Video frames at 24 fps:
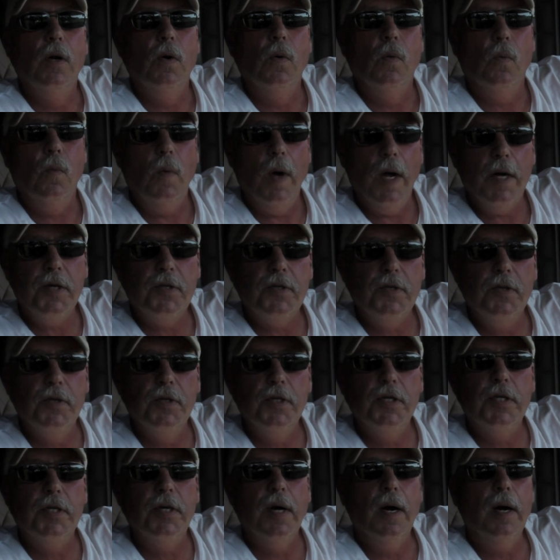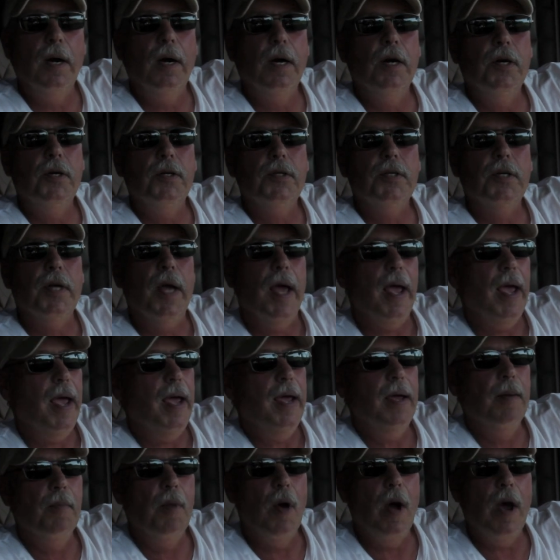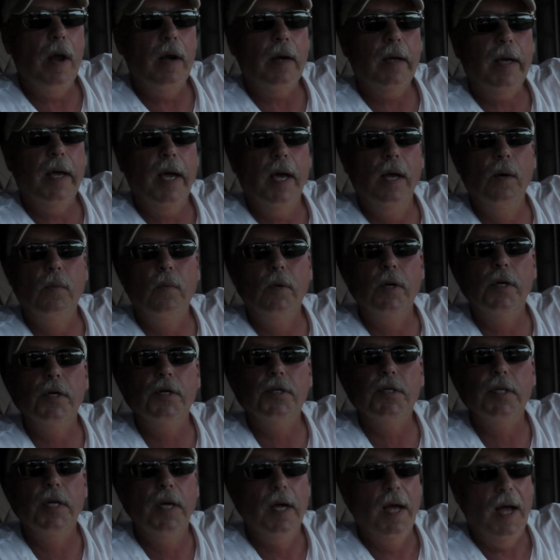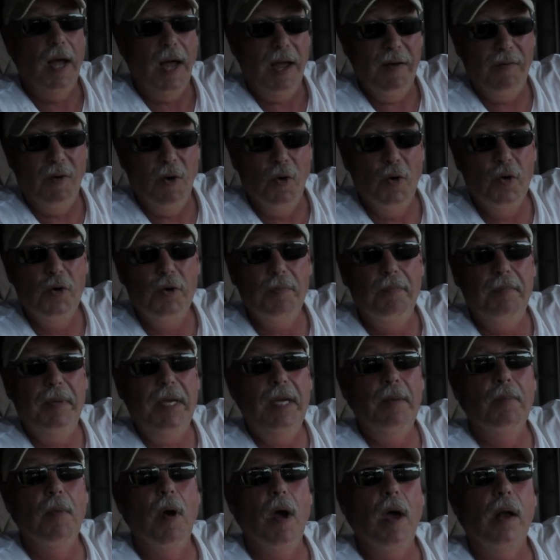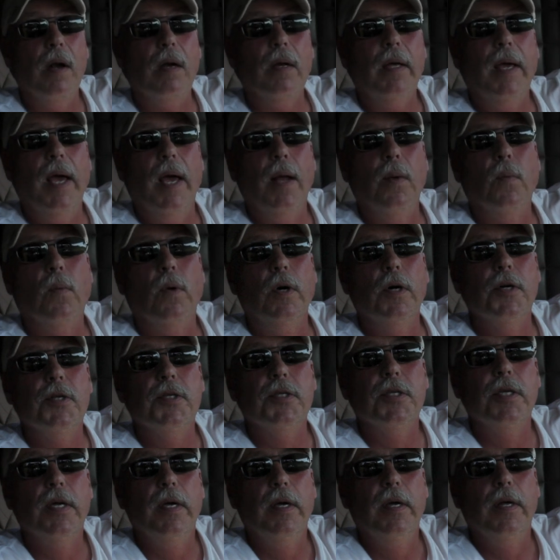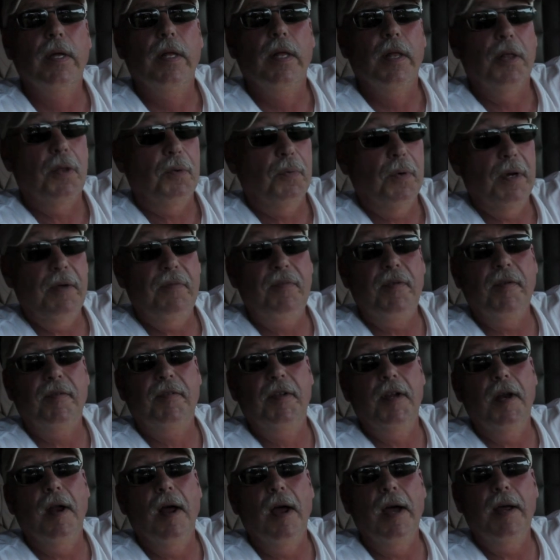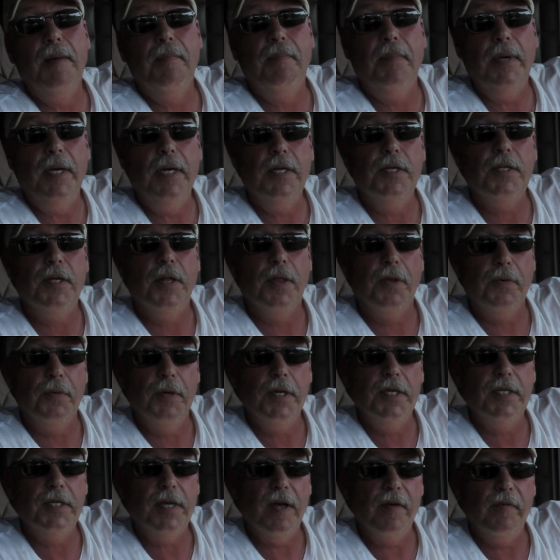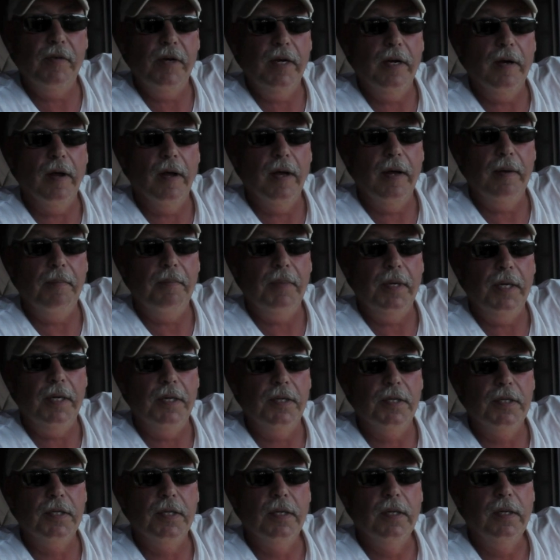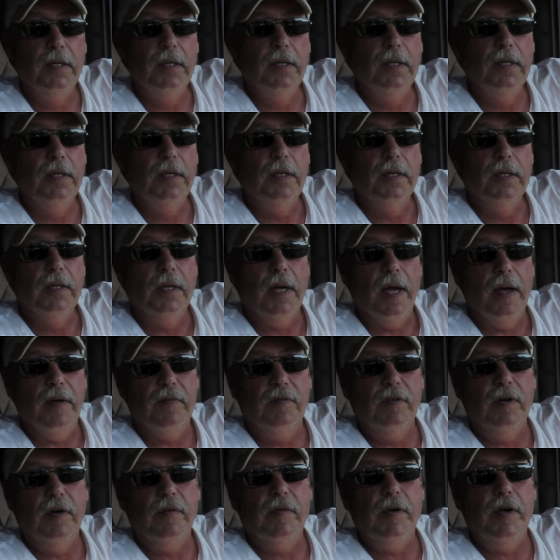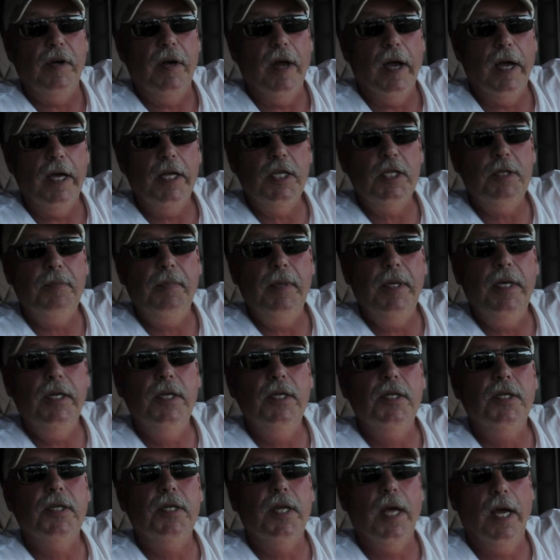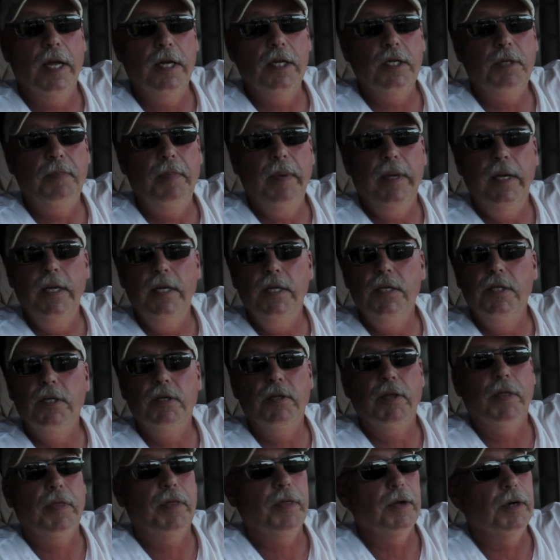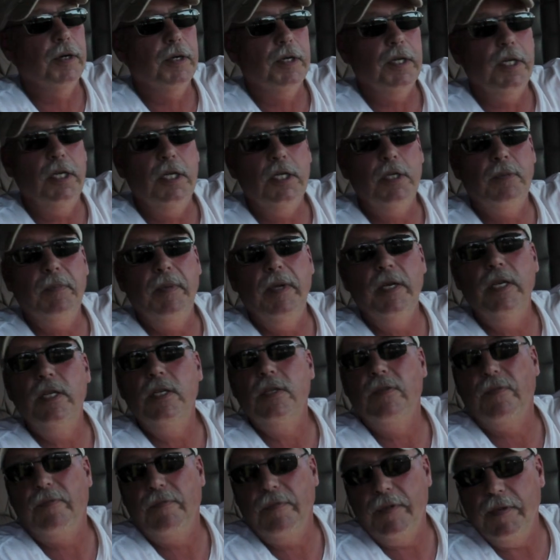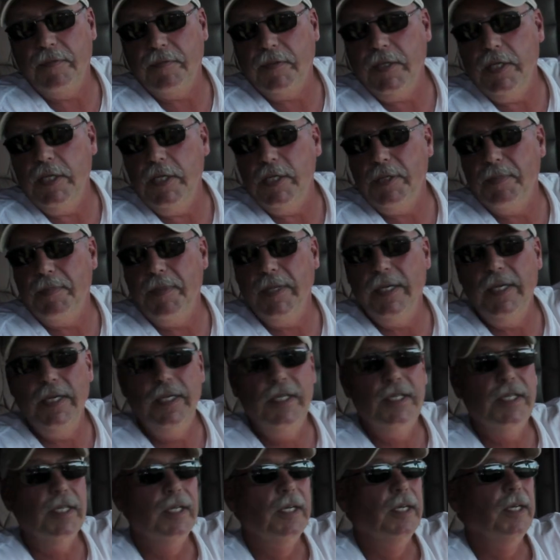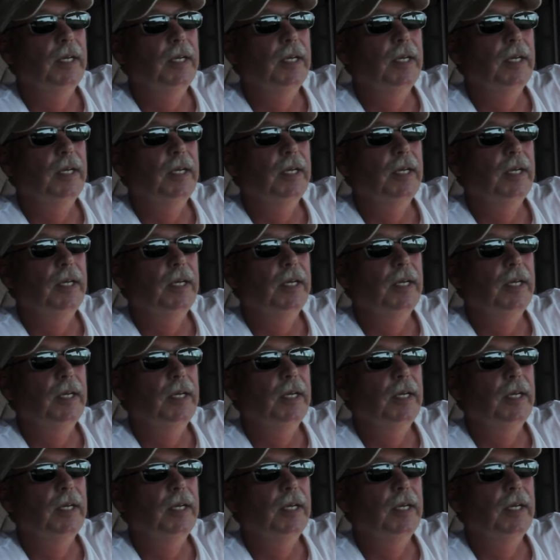Western Stars, A model Kenworths. I've owned B model Kenworths, 359 Pete's and 379 Pete's. I've driven 9 speeds, 10 speeds, 13 speeds, 15 speeds,